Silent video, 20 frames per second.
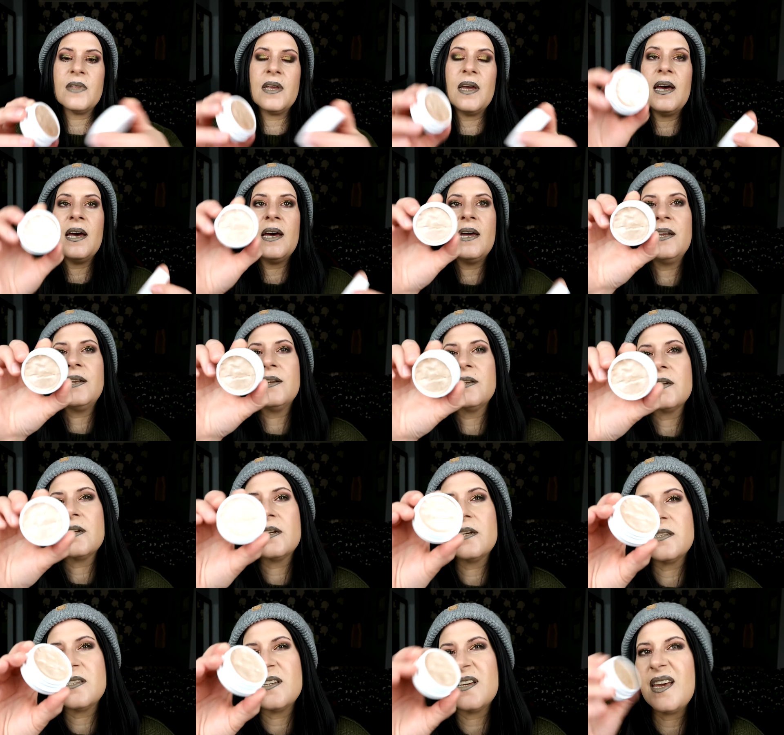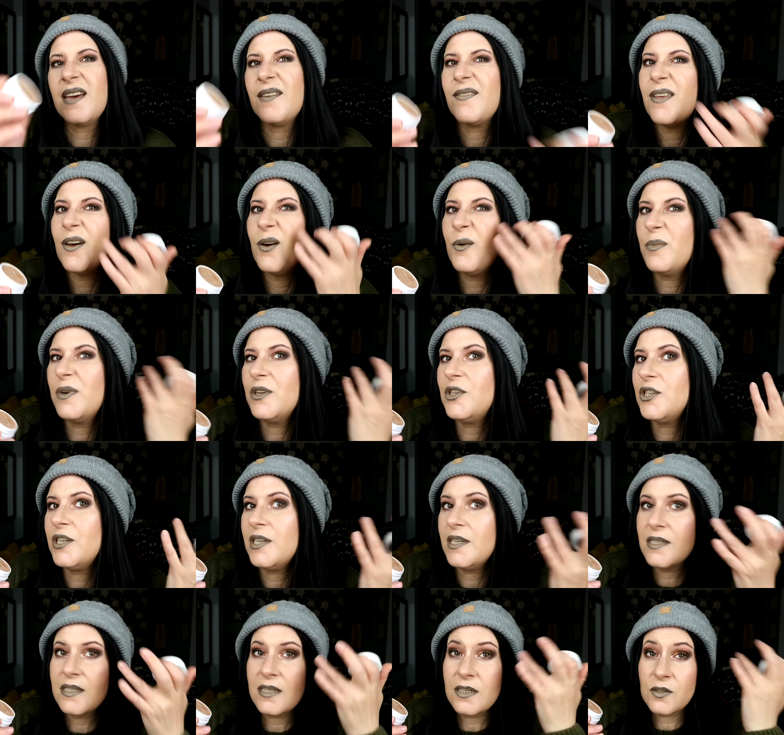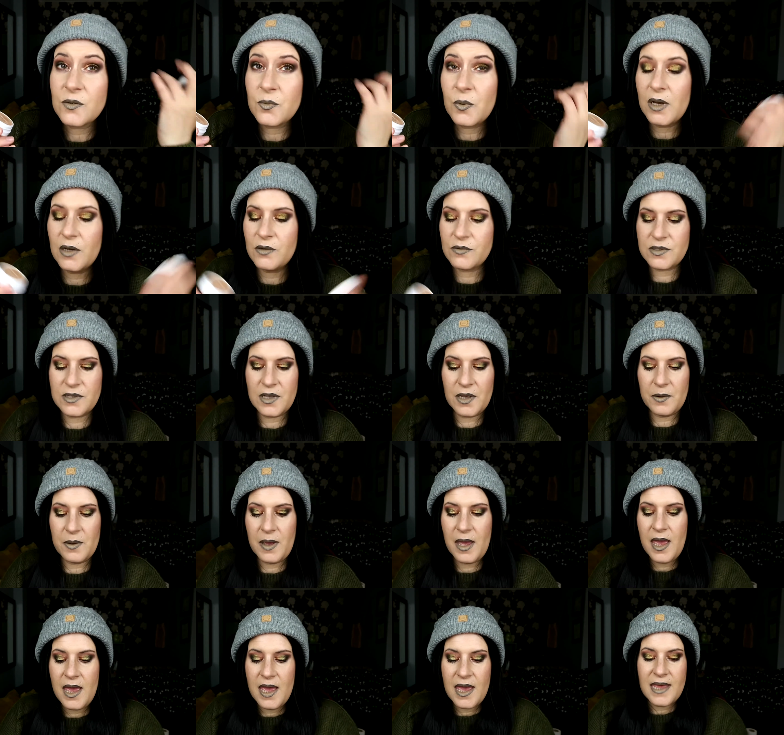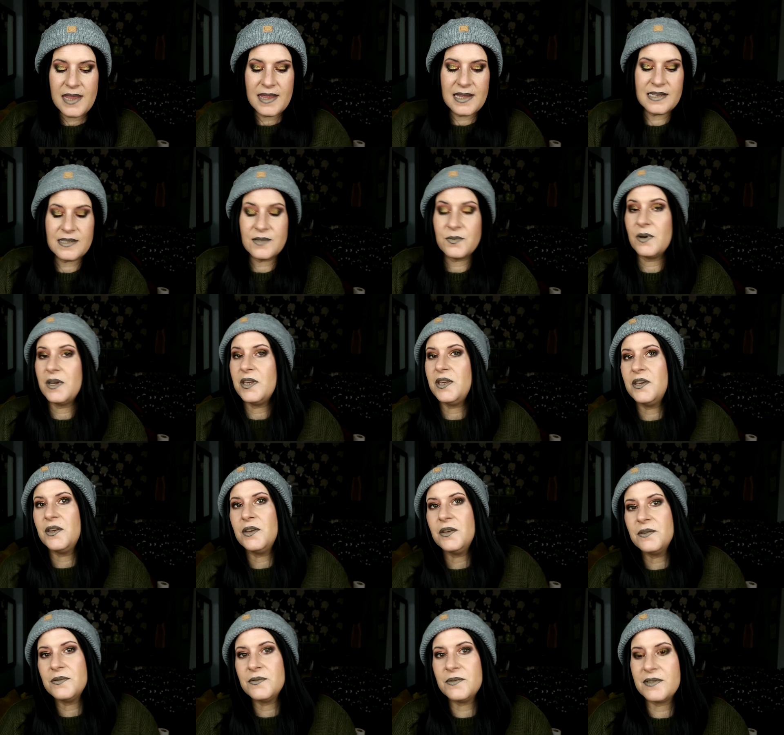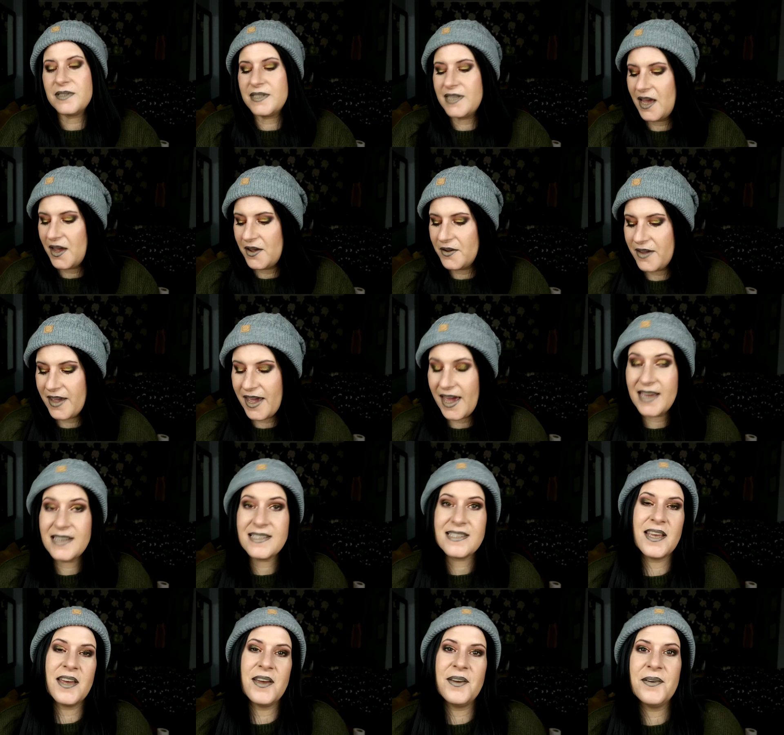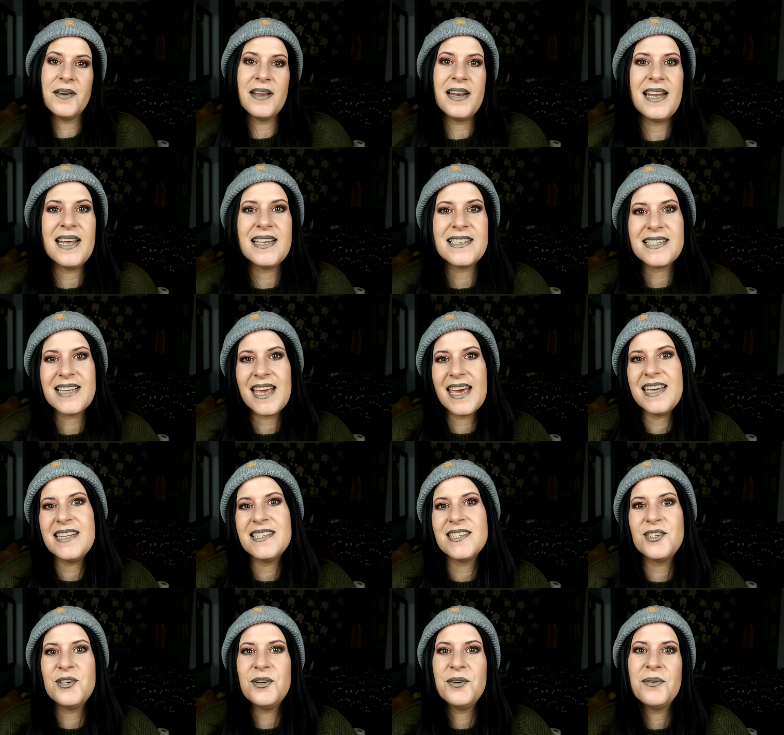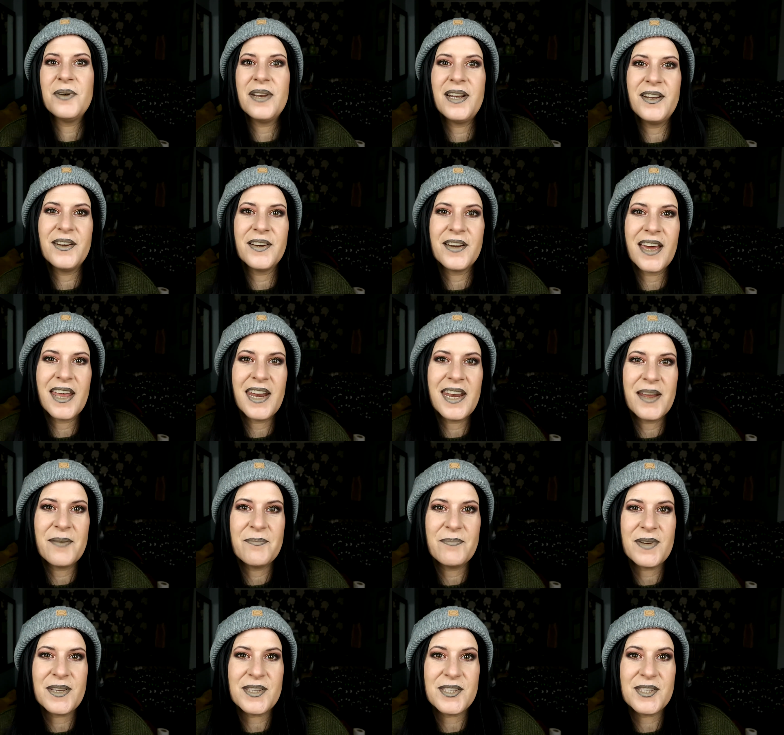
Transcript: and because I have that on my cheeks as well so that's what I use. Okay so let's get into look number